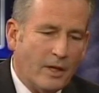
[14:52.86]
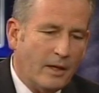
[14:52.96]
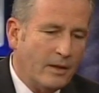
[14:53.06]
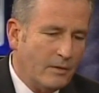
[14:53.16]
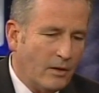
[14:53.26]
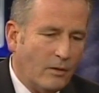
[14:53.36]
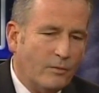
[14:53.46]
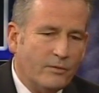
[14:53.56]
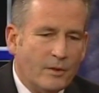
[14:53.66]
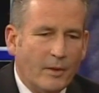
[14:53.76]
trying to, I
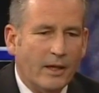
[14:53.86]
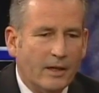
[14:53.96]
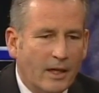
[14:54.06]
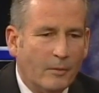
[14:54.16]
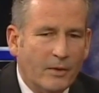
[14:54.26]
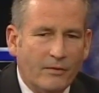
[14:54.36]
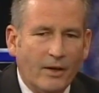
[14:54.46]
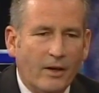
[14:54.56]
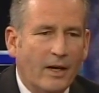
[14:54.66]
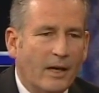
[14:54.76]
hope somebody can help me
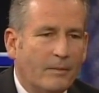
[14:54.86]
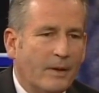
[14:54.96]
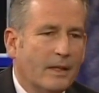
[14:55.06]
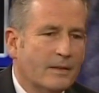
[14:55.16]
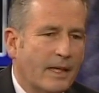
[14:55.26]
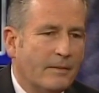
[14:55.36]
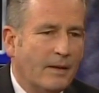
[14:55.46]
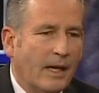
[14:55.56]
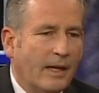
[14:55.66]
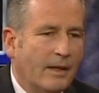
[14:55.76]
figure it out, because
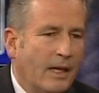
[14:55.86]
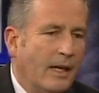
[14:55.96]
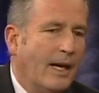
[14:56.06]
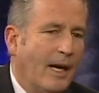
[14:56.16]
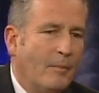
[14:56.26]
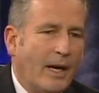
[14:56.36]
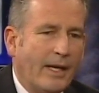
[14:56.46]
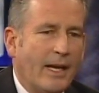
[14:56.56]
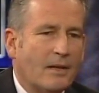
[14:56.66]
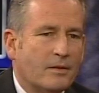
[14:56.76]
I buy
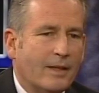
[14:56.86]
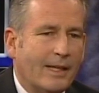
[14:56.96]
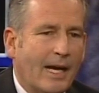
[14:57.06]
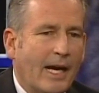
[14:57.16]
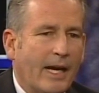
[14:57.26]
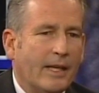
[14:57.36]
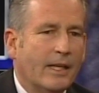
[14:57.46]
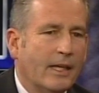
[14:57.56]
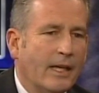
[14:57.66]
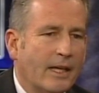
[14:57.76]
gasoline high, and
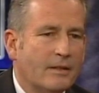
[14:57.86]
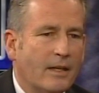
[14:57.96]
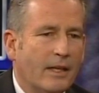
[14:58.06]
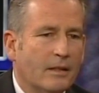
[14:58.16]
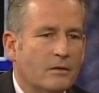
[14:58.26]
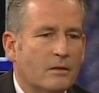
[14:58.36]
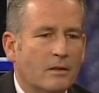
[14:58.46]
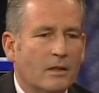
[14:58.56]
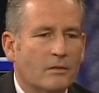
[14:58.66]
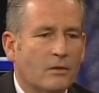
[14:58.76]
then the next day
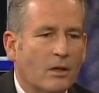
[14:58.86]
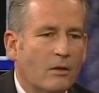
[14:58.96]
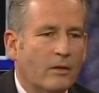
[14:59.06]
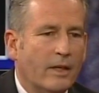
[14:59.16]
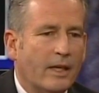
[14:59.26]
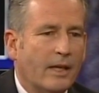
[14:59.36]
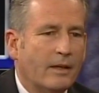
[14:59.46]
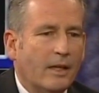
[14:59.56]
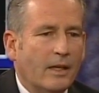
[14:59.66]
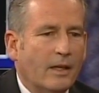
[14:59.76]
it's low, and then
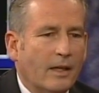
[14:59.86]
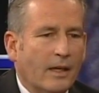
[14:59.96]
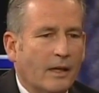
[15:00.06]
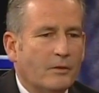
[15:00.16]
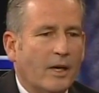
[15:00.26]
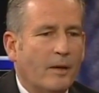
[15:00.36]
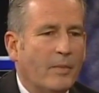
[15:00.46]
I try to